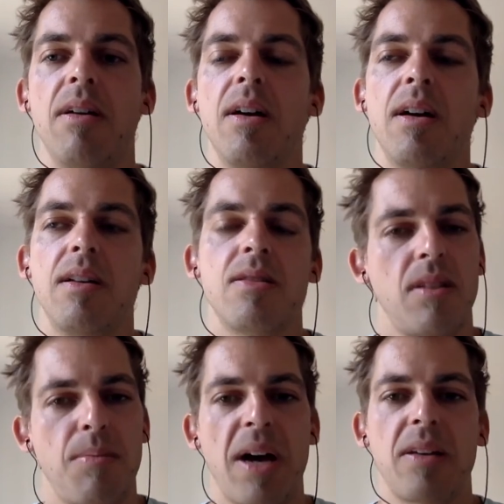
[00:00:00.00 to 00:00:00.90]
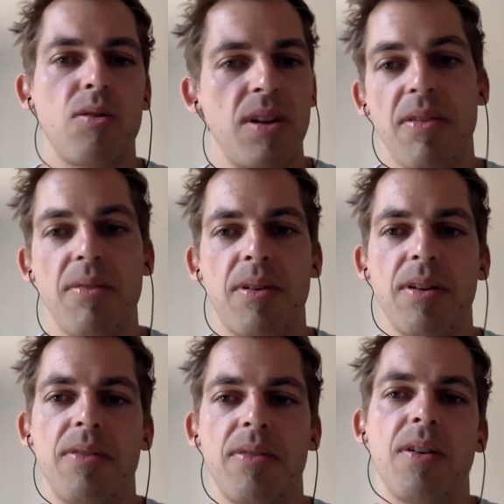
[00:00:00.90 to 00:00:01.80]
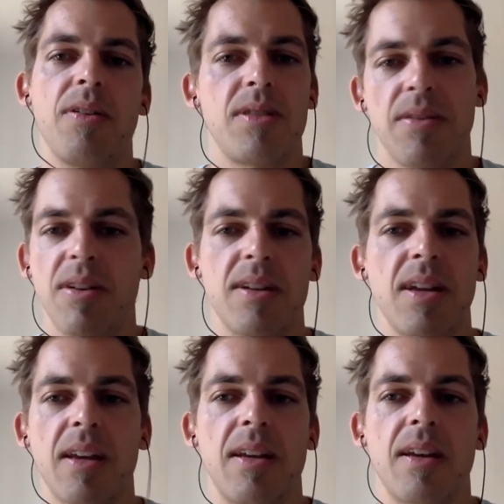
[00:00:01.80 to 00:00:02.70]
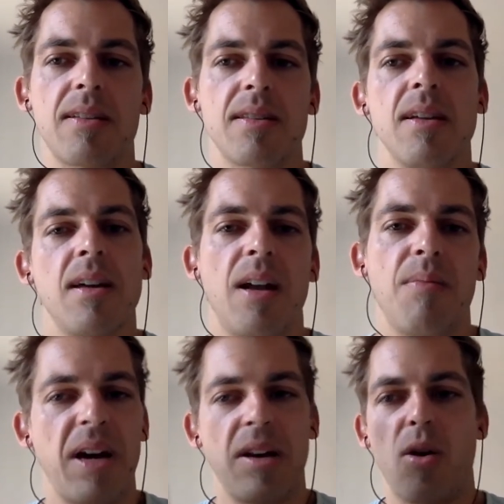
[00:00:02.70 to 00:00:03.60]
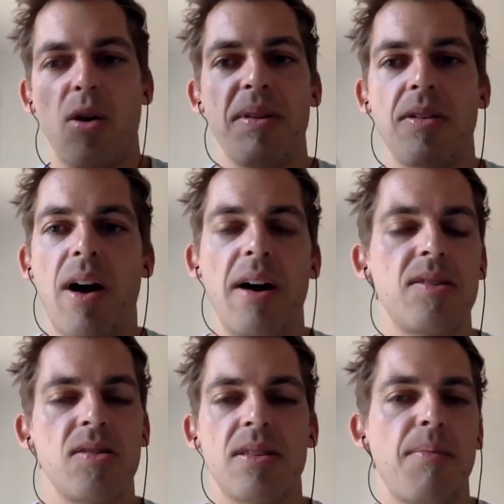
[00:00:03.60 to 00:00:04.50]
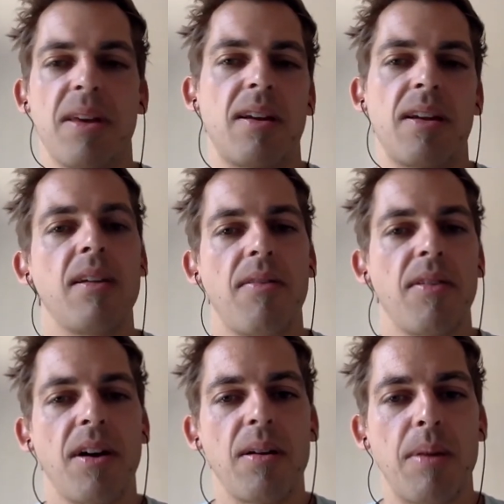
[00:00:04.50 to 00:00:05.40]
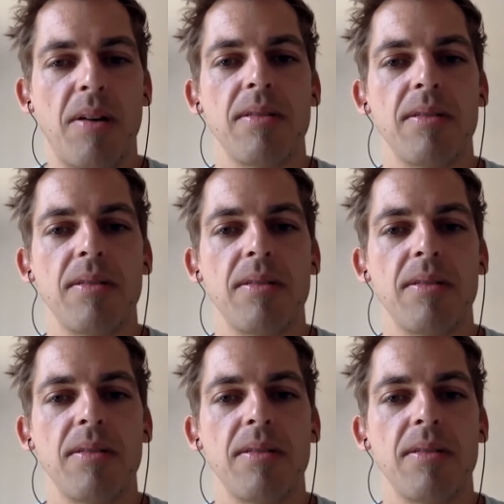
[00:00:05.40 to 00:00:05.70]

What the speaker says: So they might know different workflows, different techniques, and it might open your eyes to something that you never thought about.